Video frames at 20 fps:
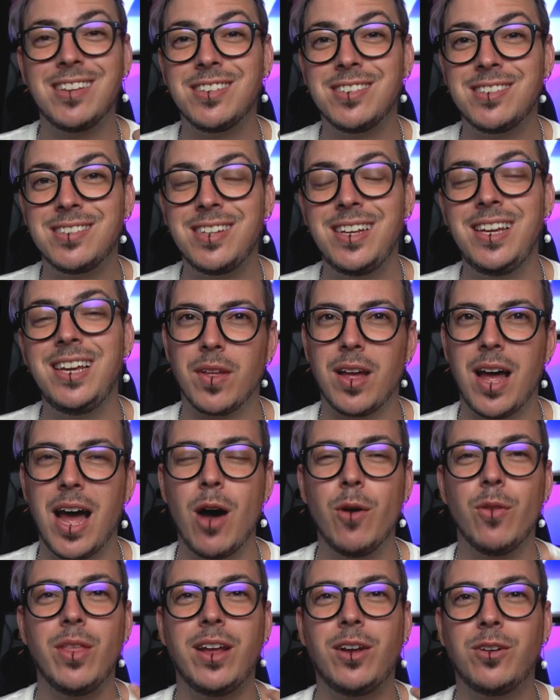to see
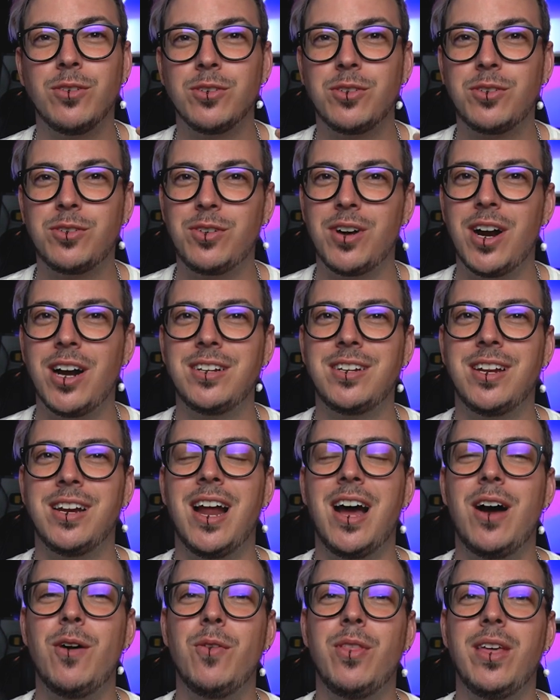how they construct and
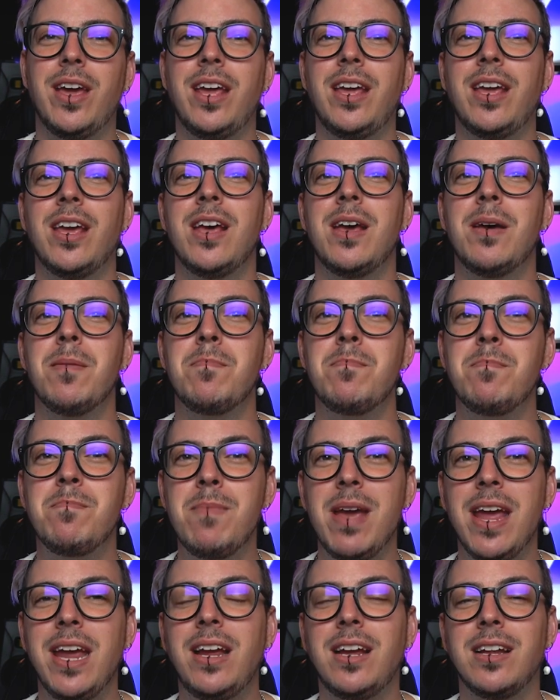how they
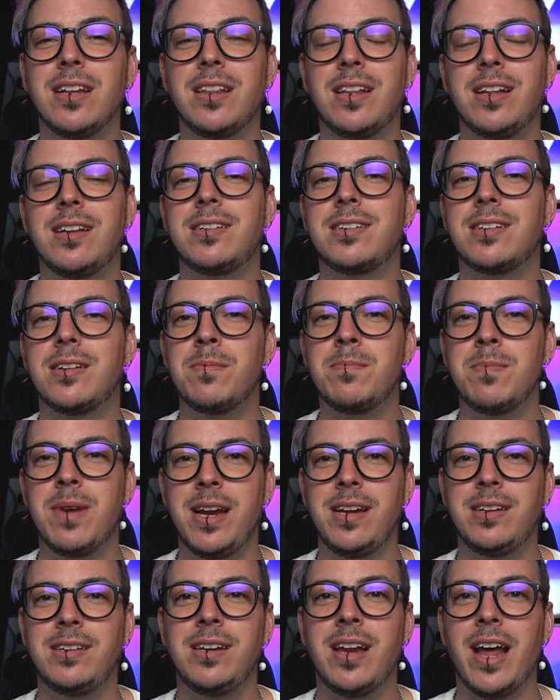make these
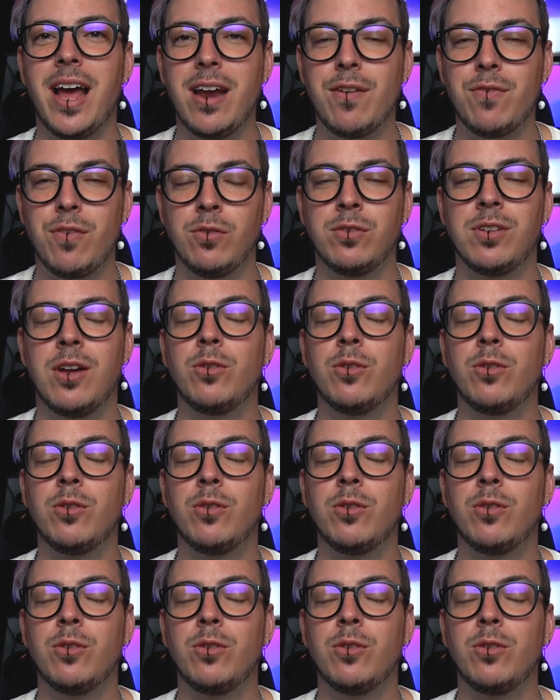amazing headphones.